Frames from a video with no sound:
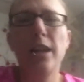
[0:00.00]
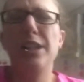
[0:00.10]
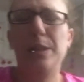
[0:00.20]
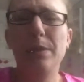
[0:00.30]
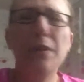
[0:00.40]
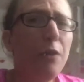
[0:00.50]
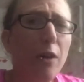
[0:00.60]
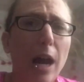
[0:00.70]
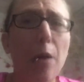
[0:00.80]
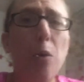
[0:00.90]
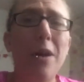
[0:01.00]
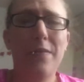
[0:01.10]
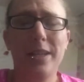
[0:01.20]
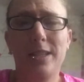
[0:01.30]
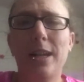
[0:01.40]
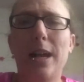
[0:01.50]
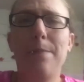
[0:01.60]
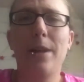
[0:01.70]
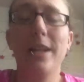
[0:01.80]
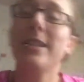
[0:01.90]
It'll just be a 4-hour one this
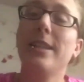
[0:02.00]
time, not a